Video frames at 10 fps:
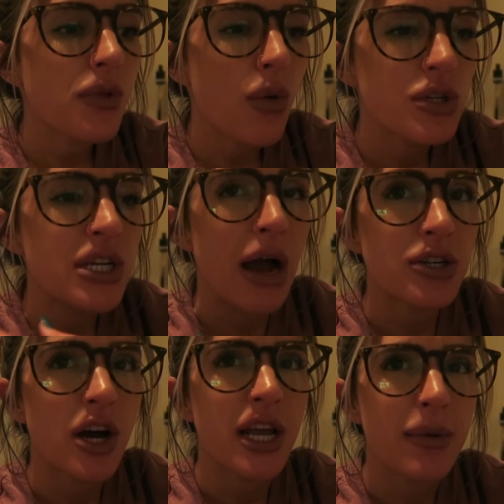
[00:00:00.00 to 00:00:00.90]
Which now
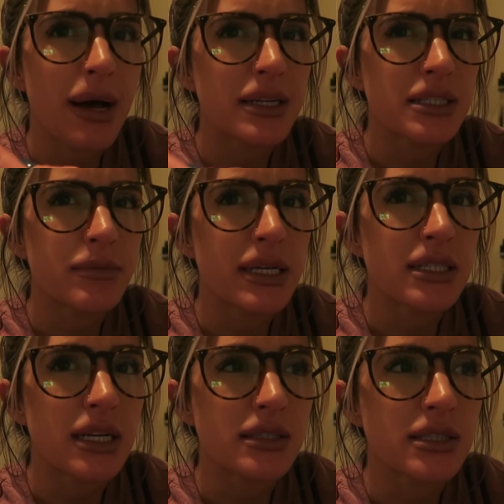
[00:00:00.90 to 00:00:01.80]
talking about it doesn't make
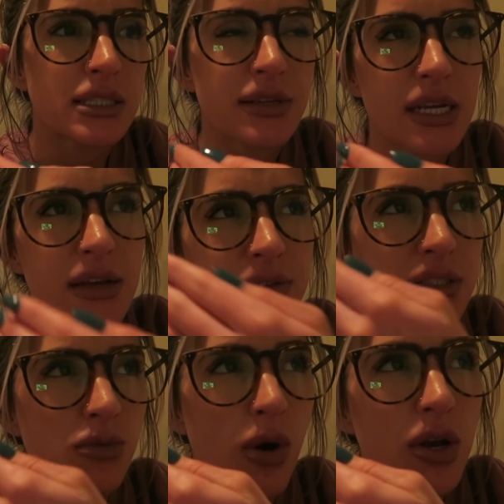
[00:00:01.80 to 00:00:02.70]
sense, because like if
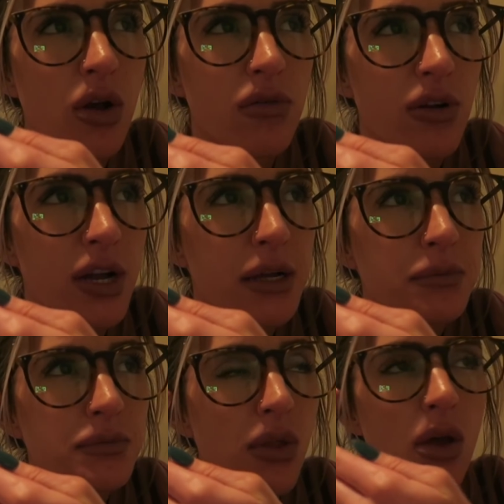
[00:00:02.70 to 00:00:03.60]
it's one
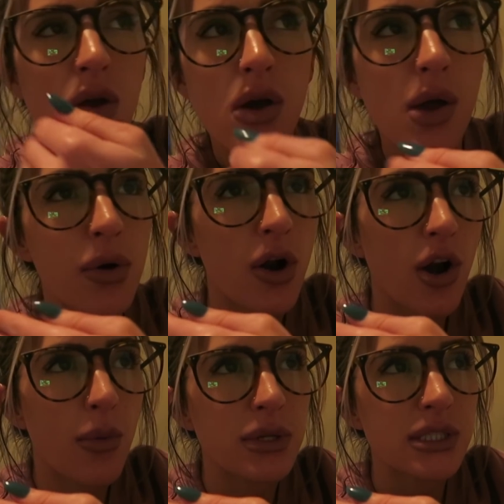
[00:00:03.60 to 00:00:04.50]
ovary, it would hurt
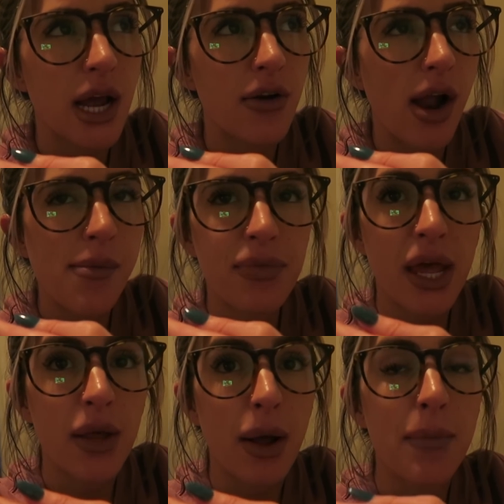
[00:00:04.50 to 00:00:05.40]
on one side, right?
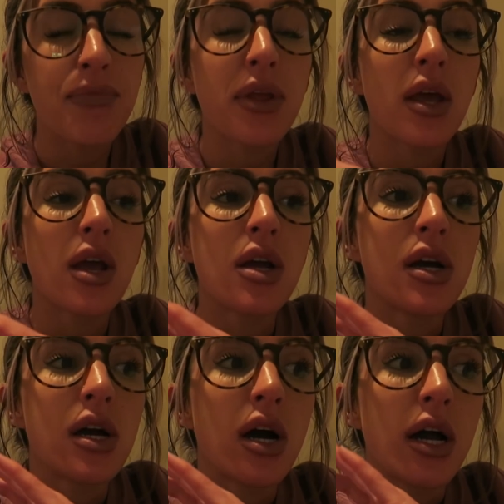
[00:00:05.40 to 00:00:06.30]
Anyway,
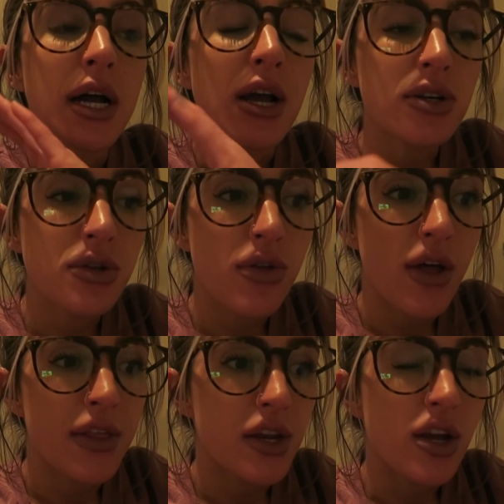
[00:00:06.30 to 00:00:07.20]
he also
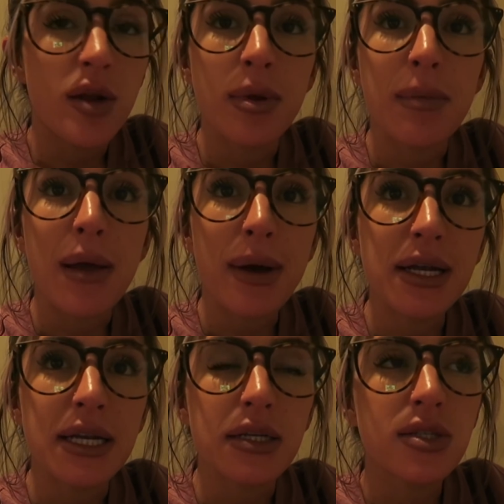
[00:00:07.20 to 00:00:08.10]
thought that it could have been my
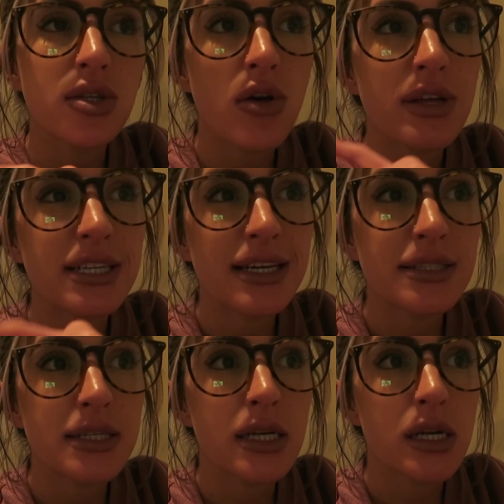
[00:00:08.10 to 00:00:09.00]
appendix. So they
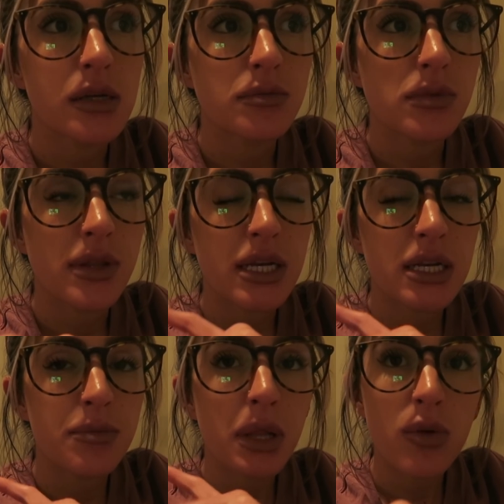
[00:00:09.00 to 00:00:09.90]

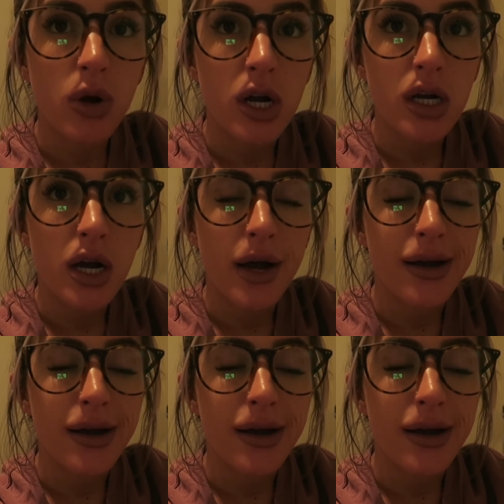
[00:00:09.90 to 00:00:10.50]
did blood work,